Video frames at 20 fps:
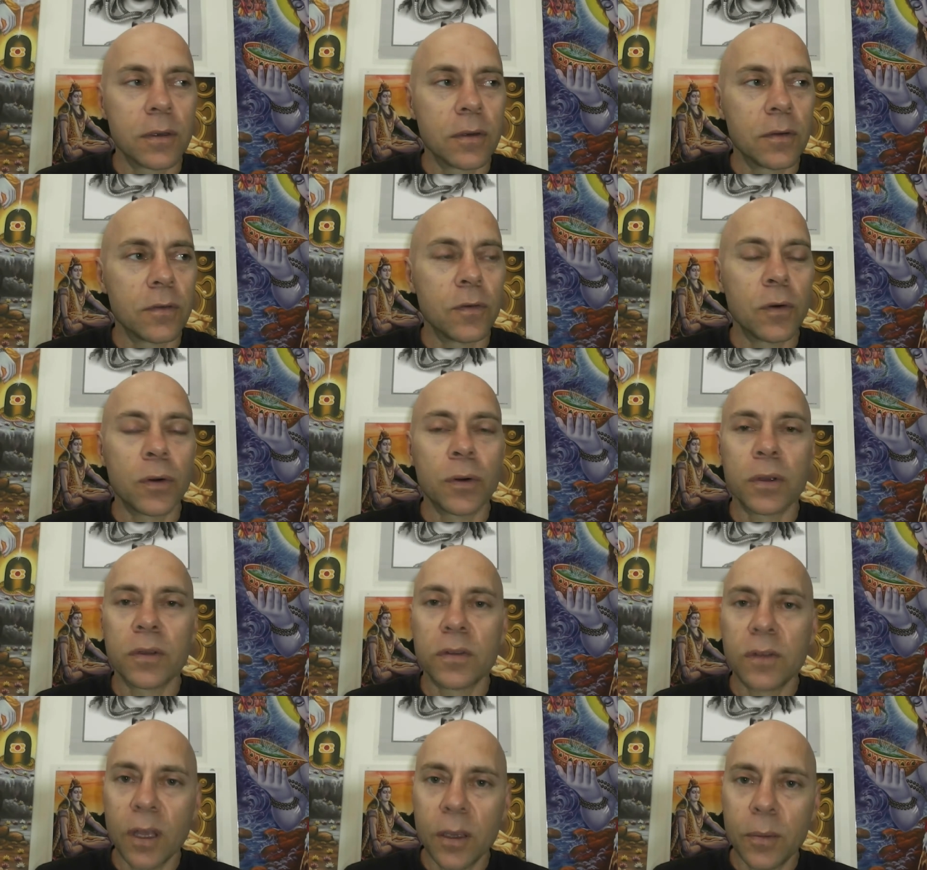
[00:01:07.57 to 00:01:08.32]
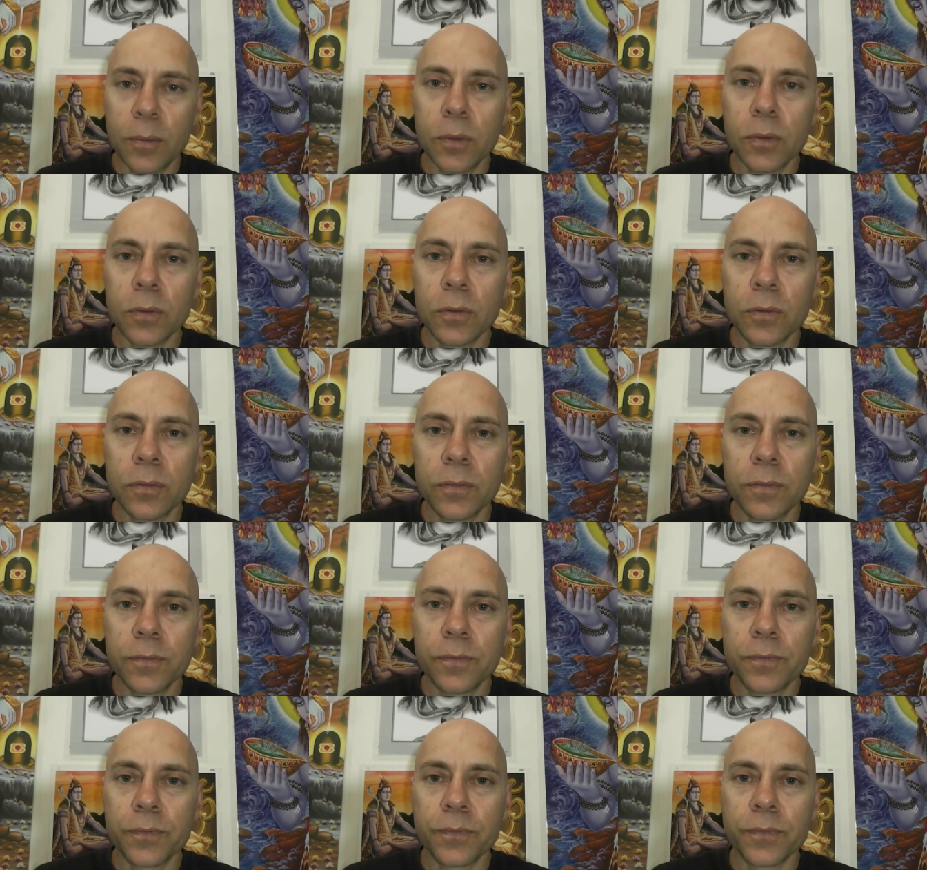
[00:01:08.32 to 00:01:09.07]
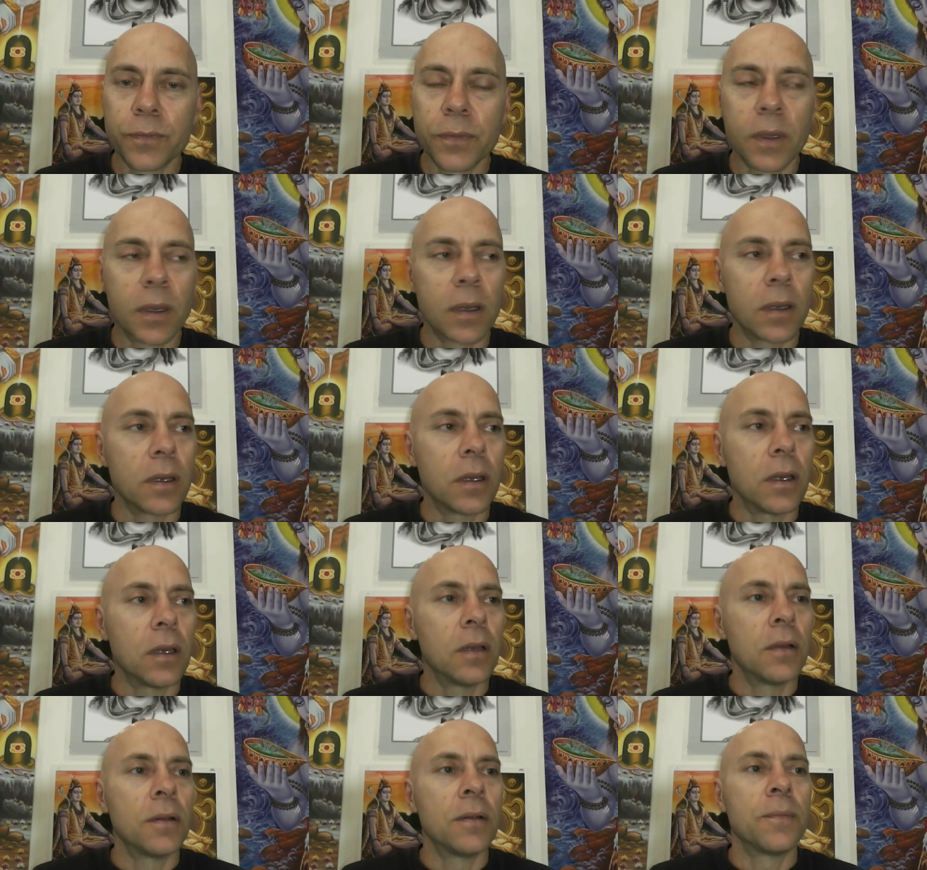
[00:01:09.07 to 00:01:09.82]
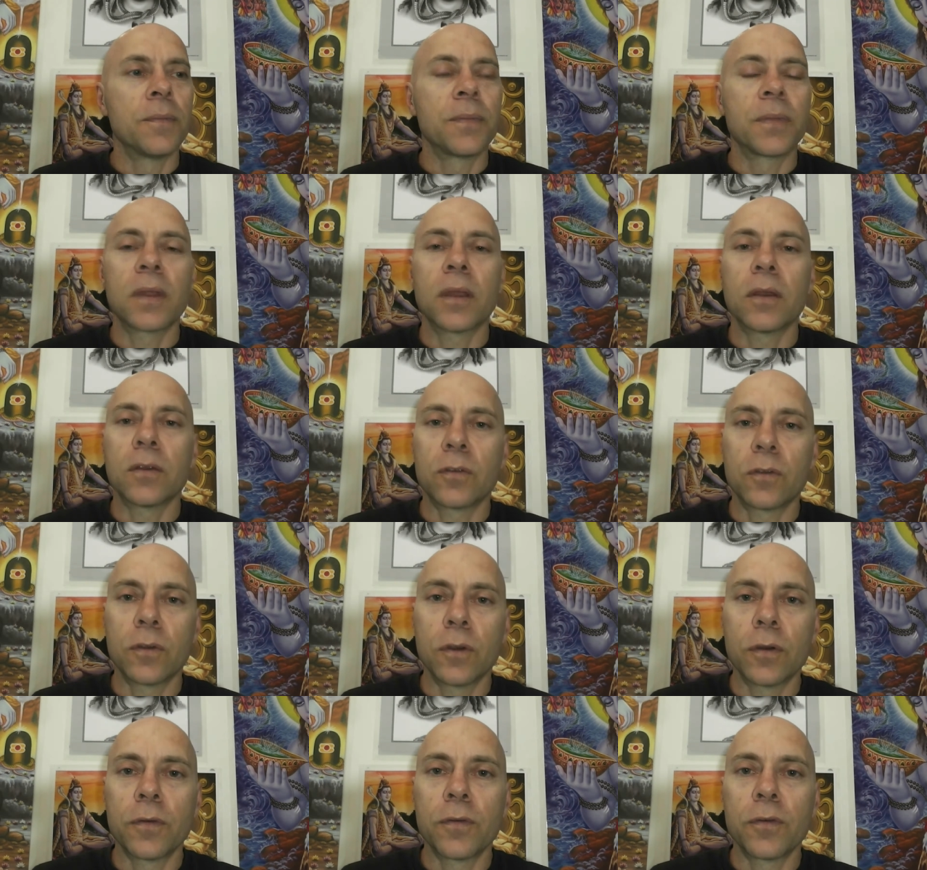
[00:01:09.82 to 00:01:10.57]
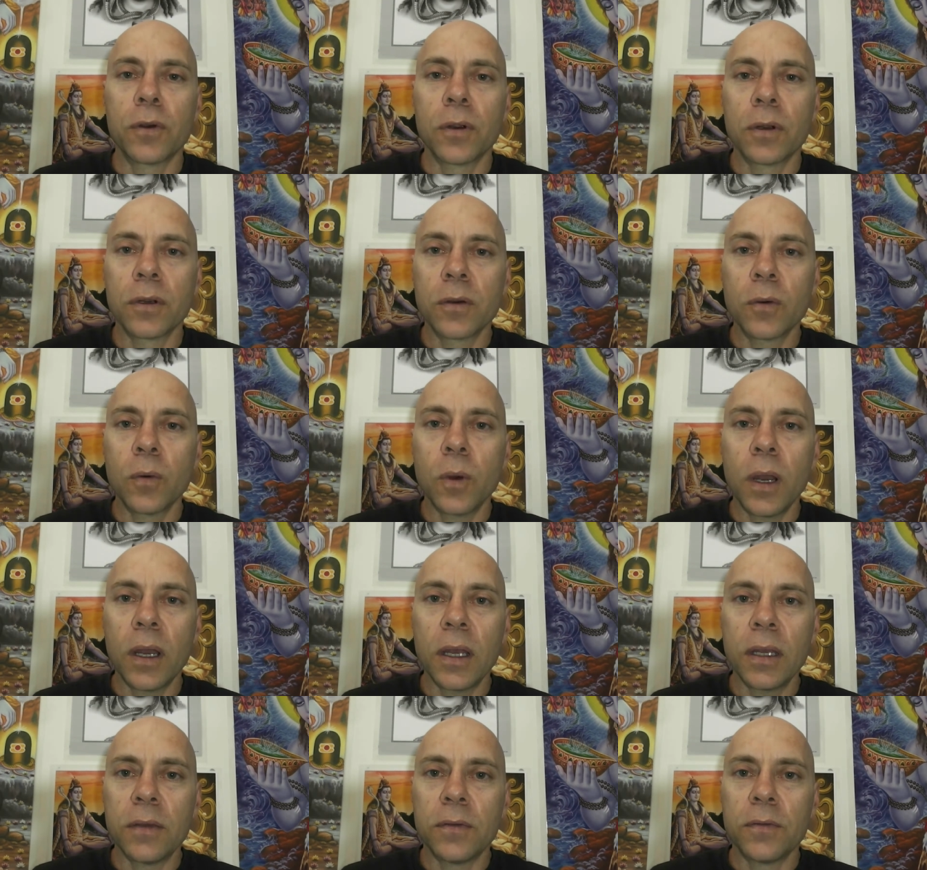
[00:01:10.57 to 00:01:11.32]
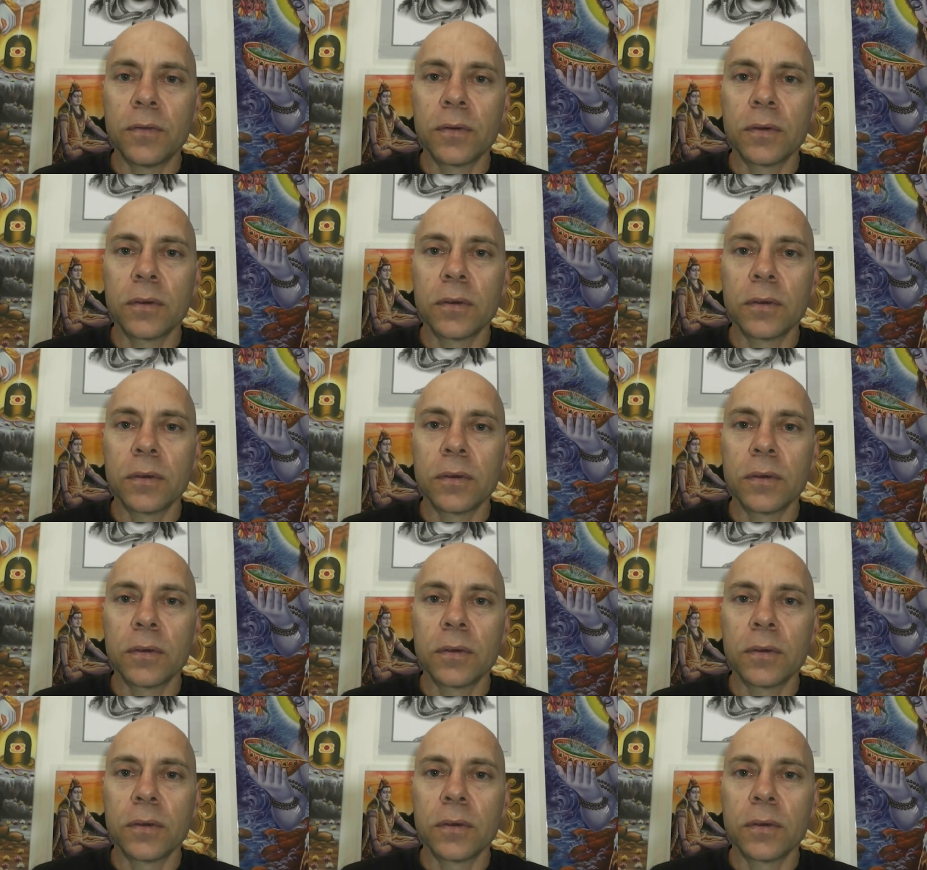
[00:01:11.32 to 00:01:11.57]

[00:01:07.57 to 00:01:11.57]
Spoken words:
For example, a surfer on a wave.